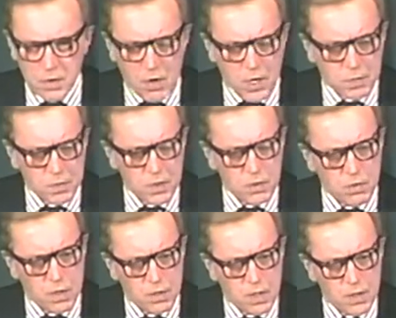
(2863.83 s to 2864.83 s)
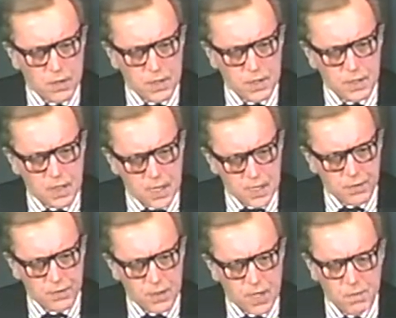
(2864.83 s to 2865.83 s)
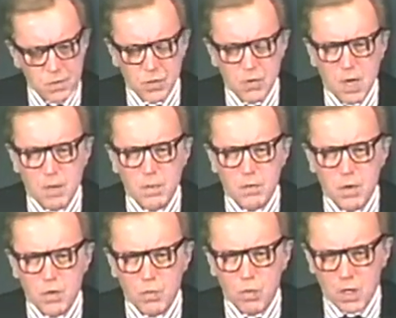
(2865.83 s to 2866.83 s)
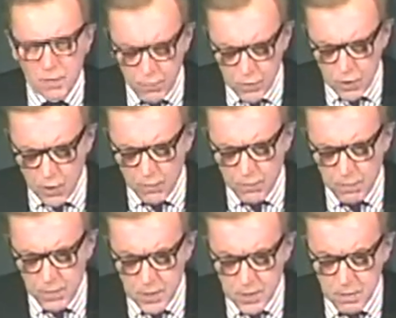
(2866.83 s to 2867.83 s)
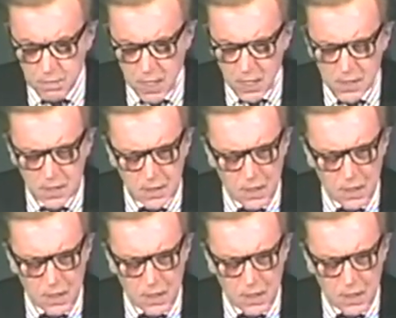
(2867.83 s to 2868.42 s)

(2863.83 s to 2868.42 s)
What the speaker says: Kretzmer, who wrote the lyrics in later for Les Miserables, wrote a wonderful song for Millicent Martin,